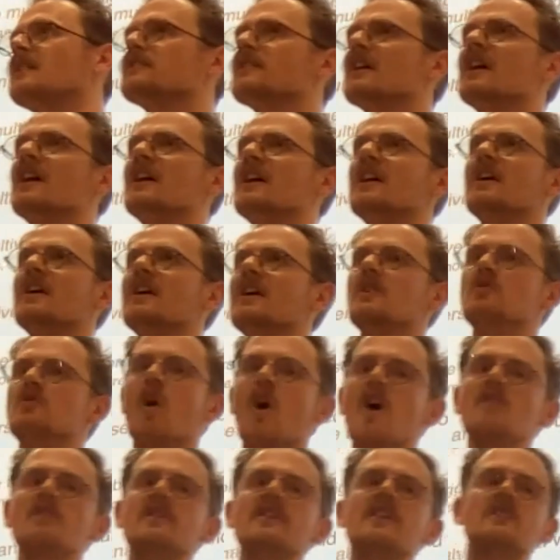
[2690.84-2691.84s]
And
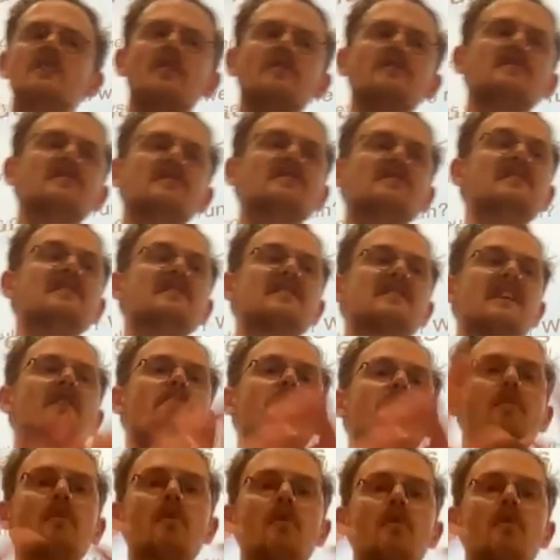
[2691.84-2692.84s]
not only are they these kind of